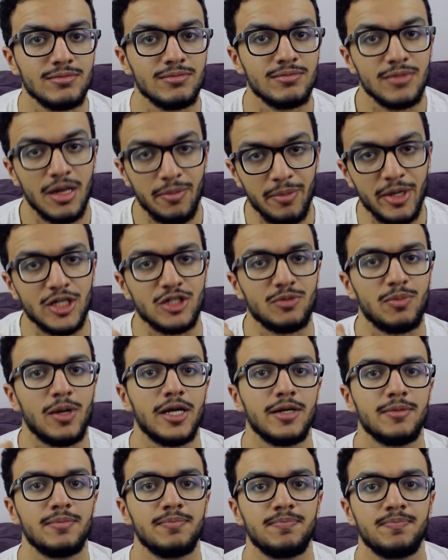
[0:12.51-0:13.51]
Let me
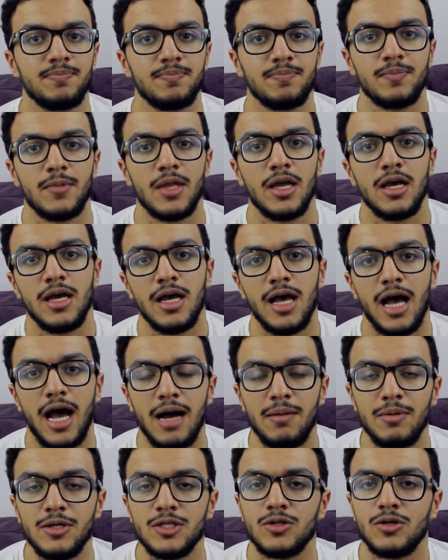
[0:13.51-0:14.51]
explain.
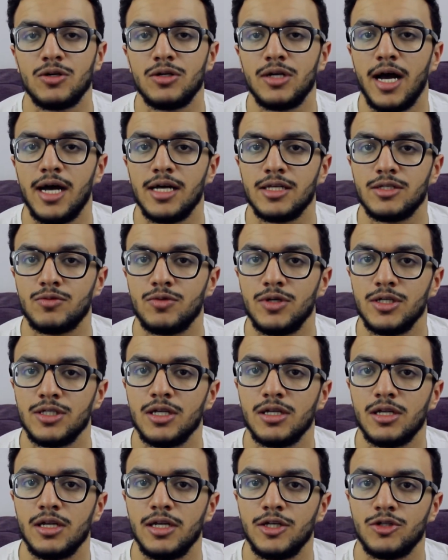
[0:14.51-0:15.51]
Amazon has
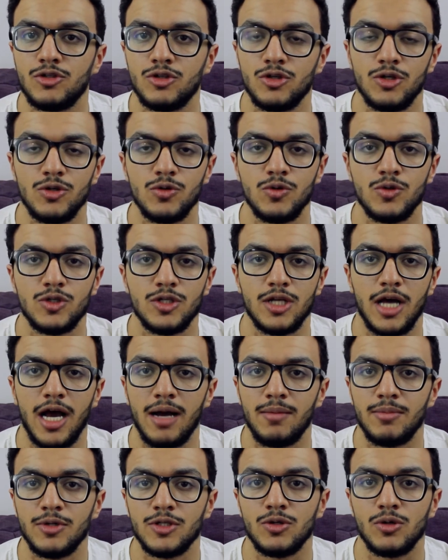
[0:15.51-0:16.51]
recently introduced
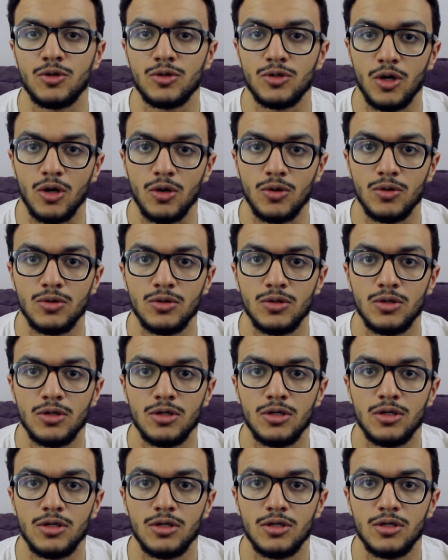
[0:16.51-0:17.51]
Amazon Go.
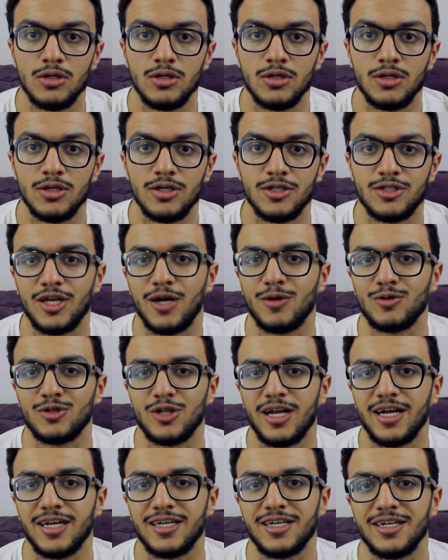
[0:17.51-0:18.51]
It sounds
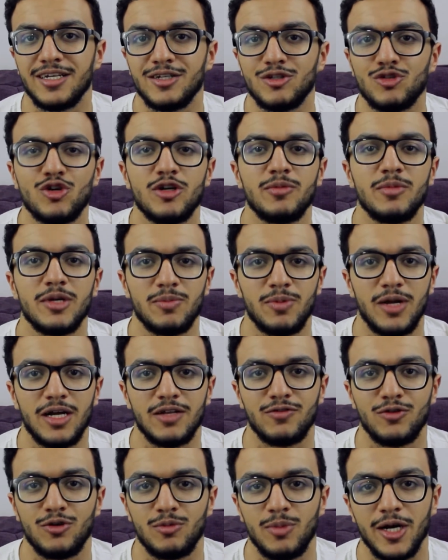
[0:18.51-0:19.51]
like a streaming
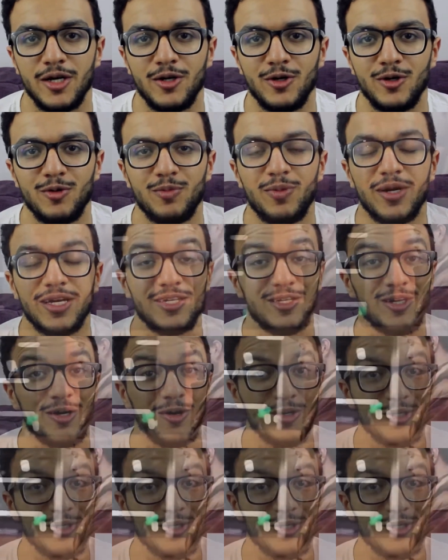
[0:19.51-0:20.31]
platform, I know, but no,